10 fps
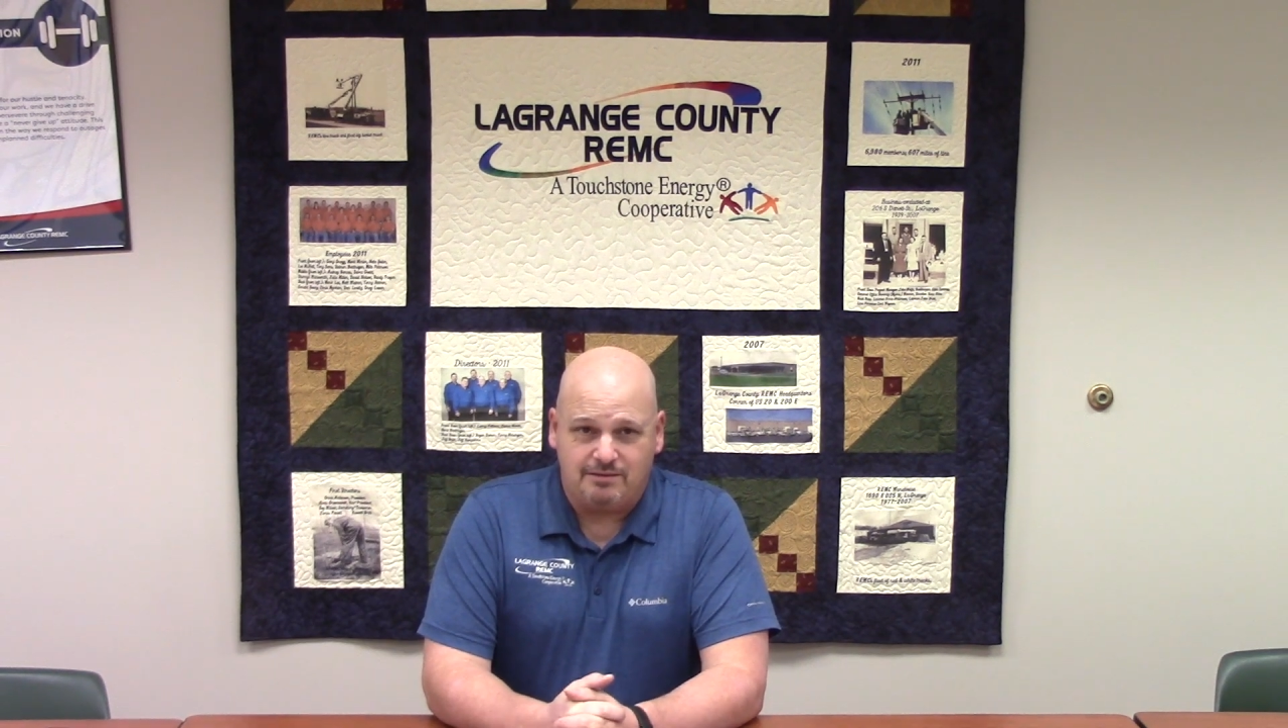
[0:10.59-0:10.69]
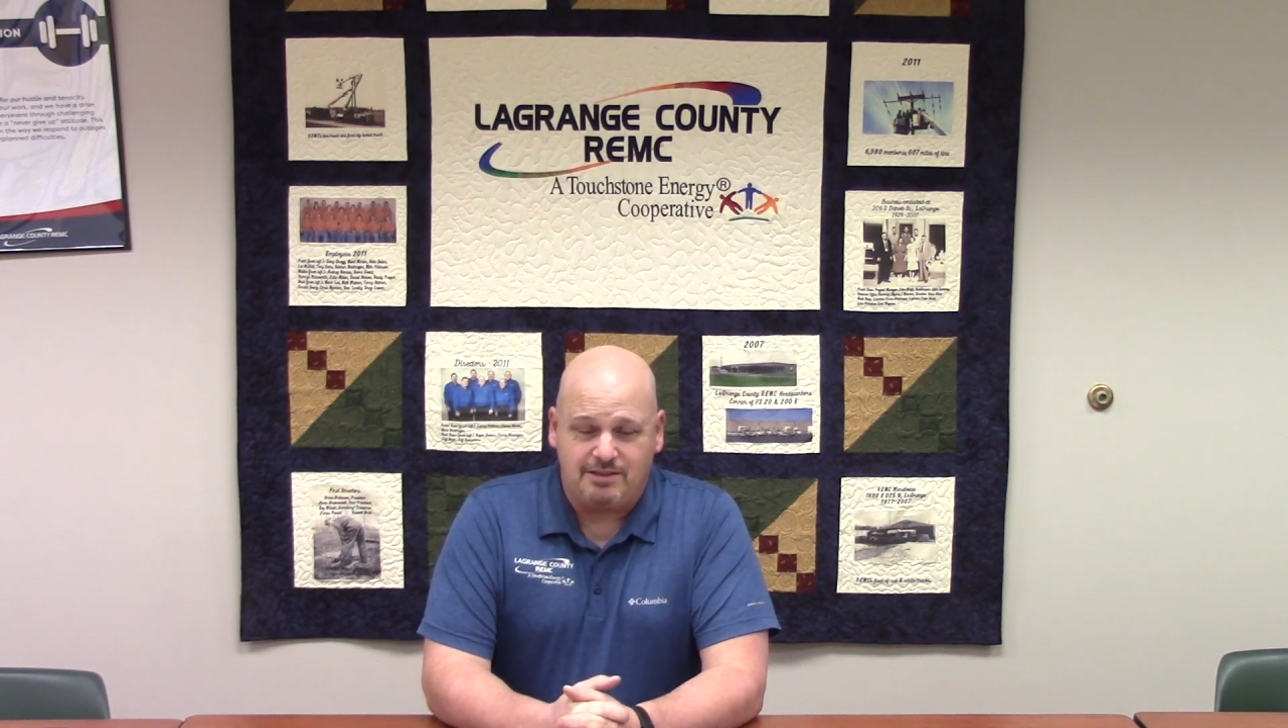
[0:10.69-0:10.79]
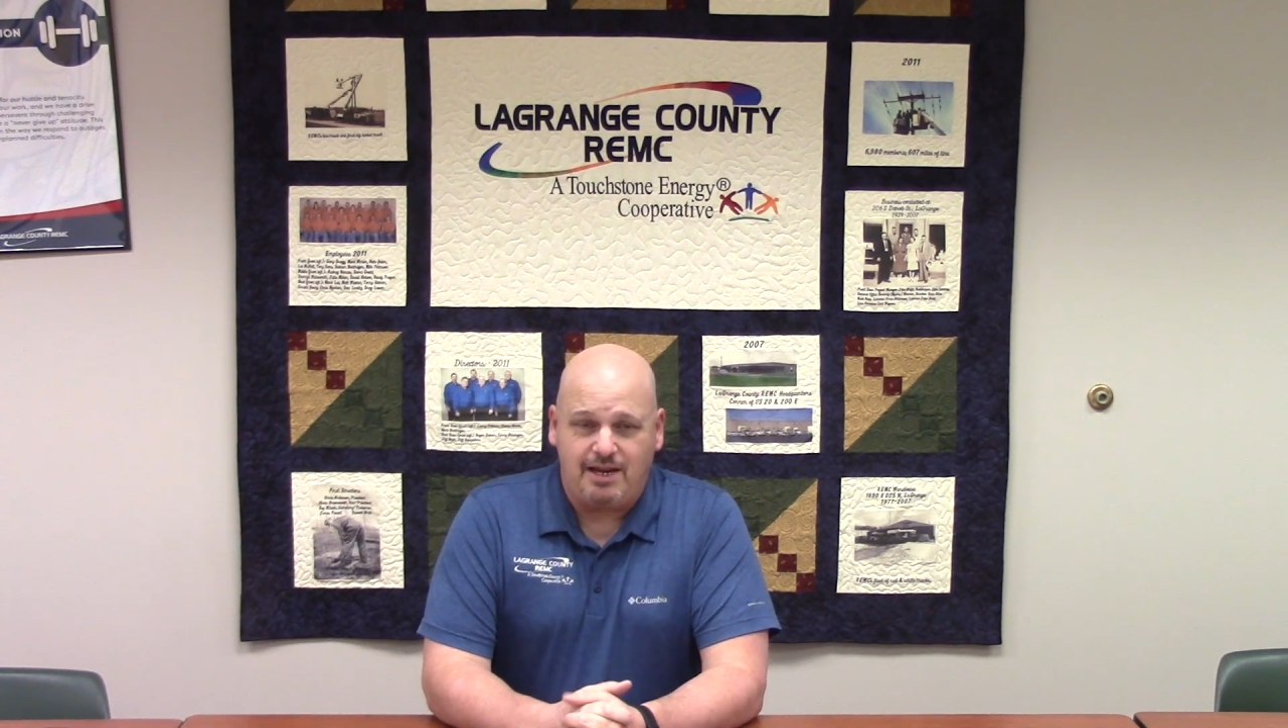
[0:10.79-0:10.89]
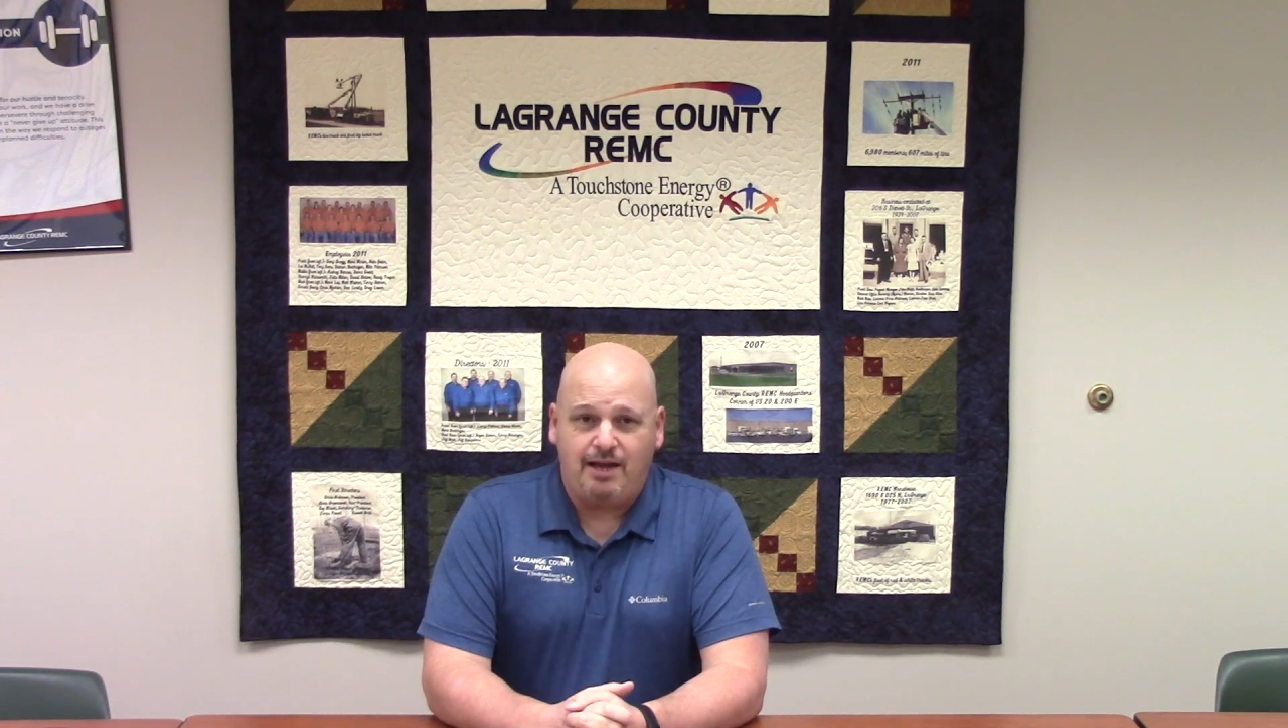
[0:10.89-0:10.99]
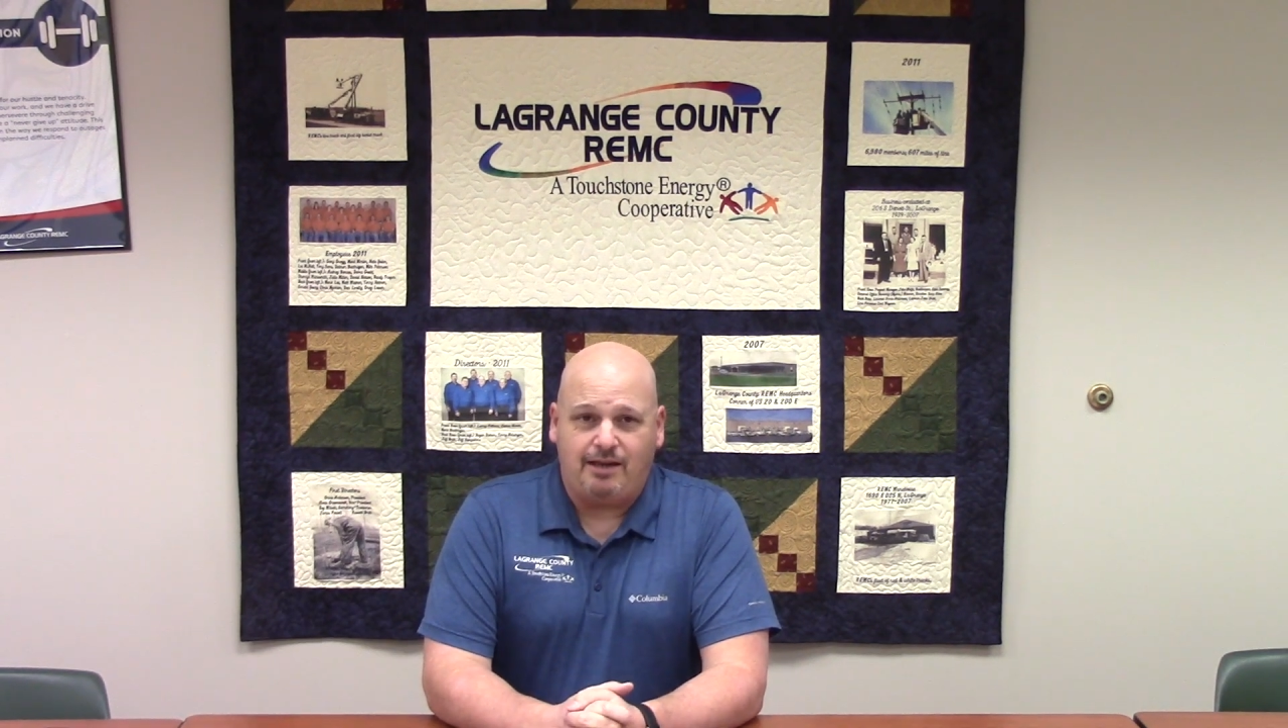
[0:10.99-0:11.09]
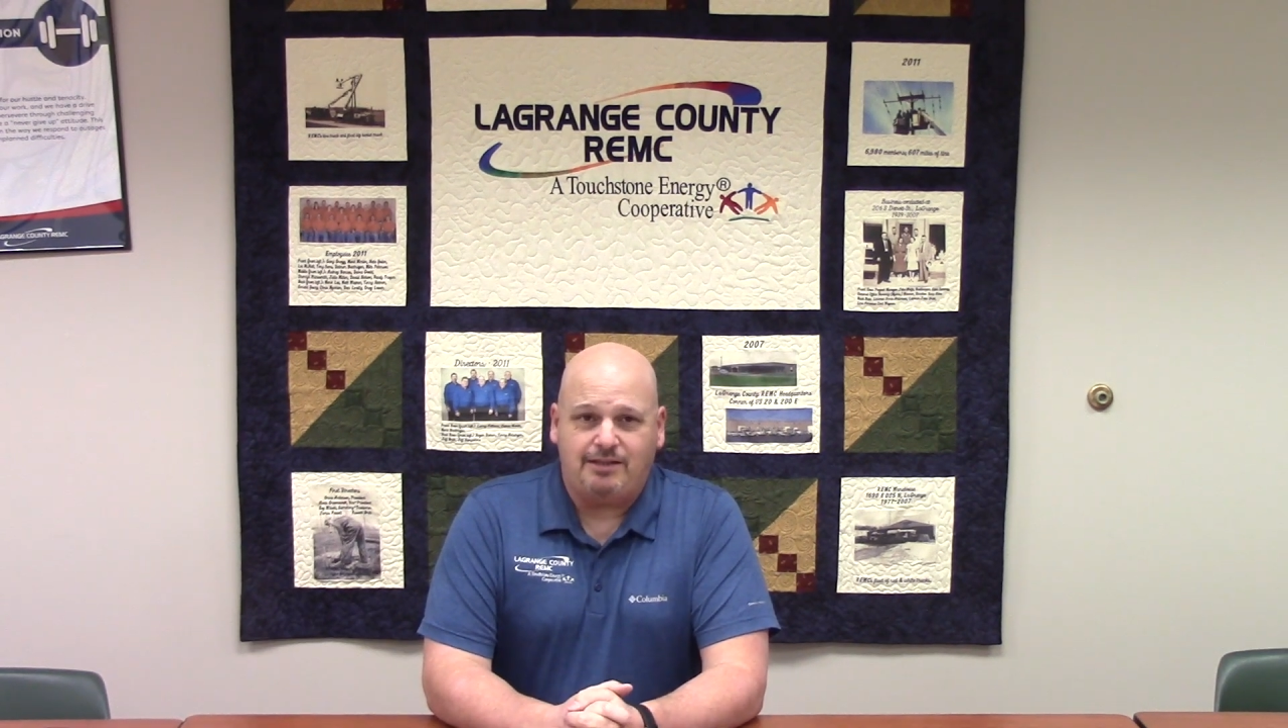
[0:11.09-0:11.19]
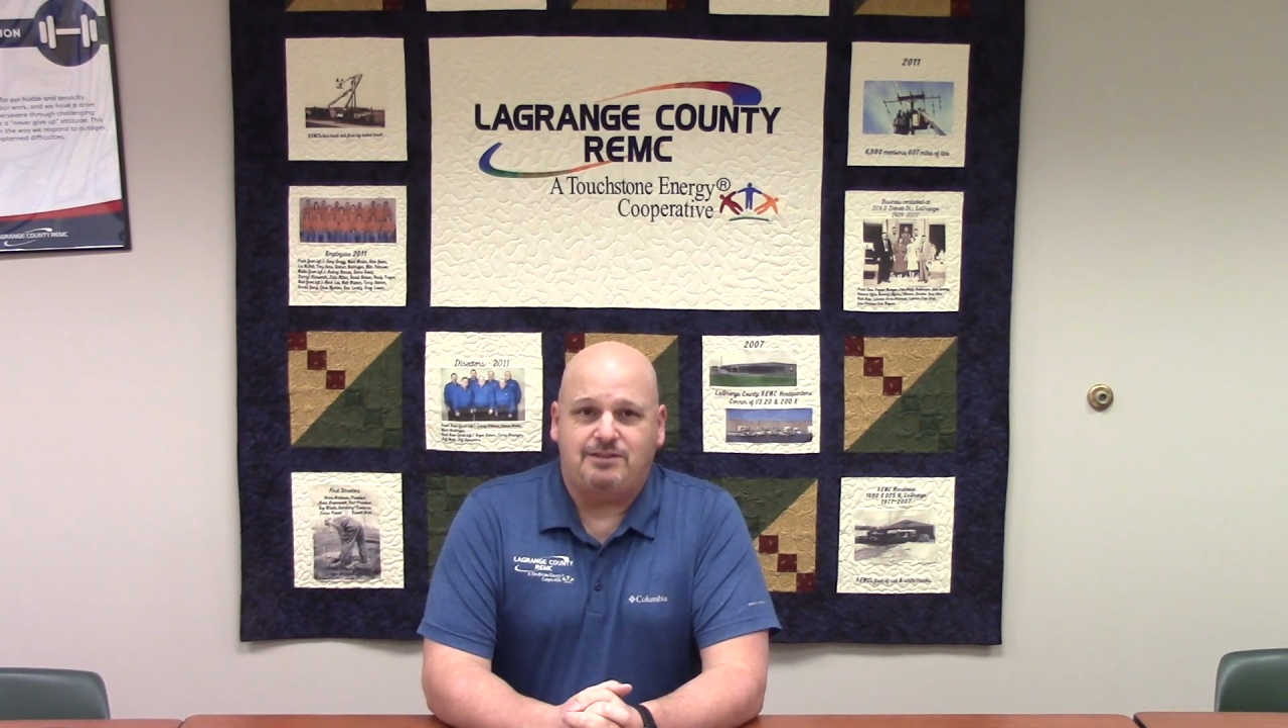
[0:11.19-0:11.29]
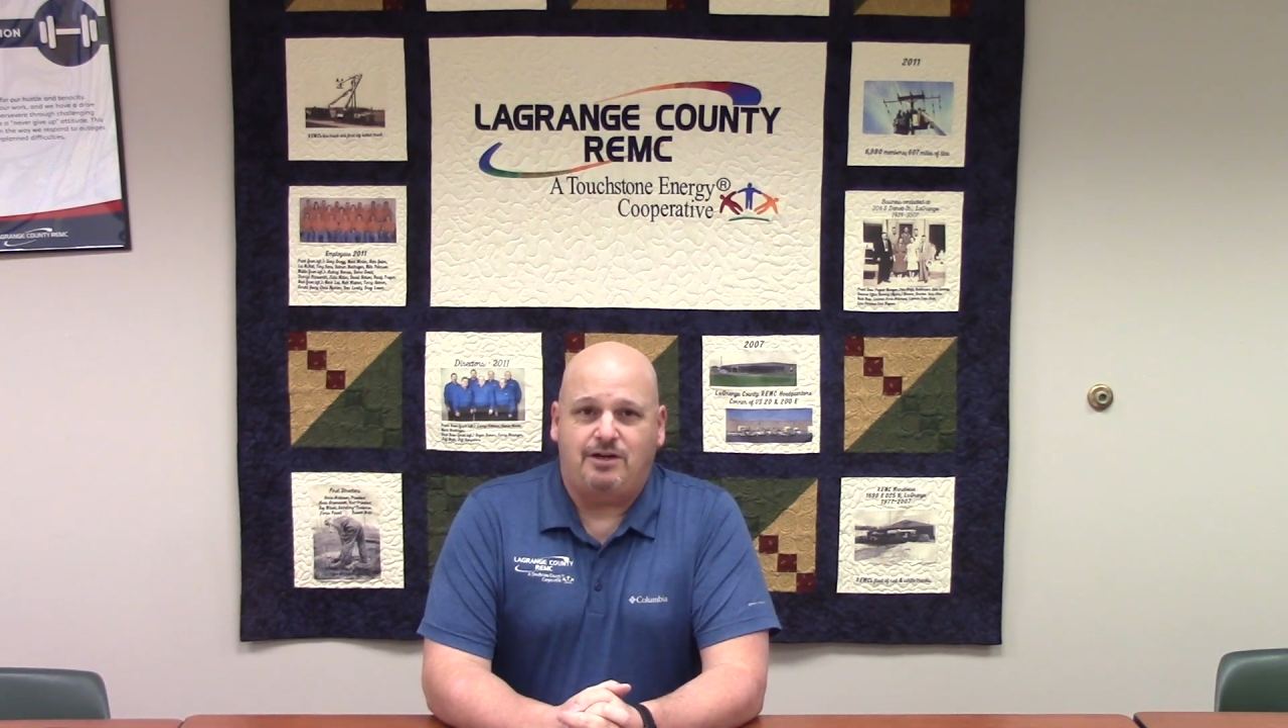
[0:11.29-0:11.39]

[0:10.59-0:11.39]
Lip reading: Today I'd like to